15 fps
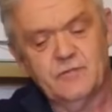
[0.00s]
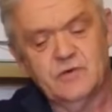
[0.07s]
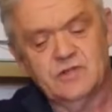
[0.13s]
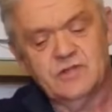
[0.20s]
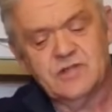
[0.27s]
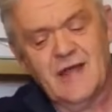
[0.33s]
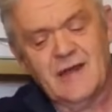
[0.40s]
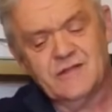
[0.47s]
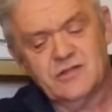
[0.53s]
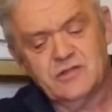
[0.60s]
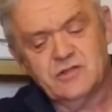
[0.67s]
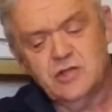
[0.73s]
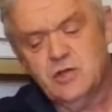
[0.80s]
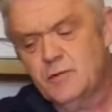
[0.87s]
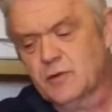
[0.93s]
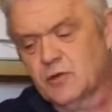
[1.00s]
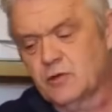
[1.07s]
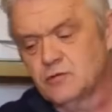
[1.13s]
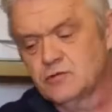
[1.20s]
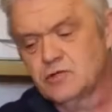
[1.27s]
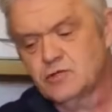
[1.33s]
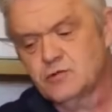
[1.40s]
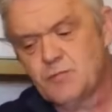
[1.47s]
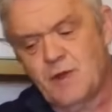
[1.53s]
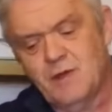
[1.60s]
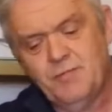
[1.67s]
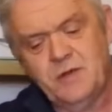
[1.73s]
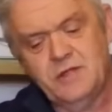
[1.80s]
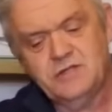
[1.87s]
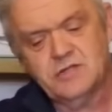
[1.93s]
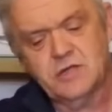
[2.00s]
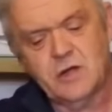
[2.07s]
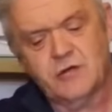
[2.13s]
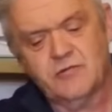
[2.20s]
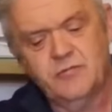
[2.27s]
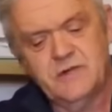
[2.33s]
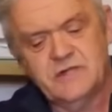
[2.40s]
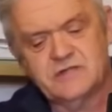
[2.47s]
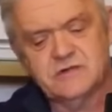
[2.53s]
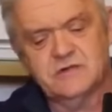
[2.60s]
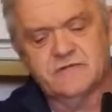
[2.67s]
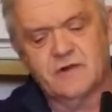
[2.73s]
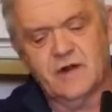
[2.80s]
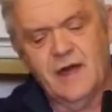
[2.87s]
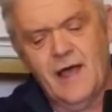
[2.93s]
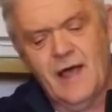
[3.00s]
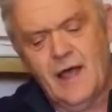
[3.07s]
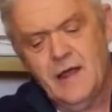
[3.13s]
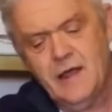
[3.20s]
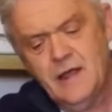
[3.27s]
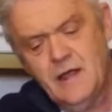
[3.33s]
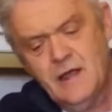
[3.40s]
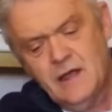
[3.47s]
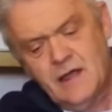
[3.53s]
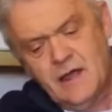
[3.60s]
We can add the tubercles just by pinching off bits of clay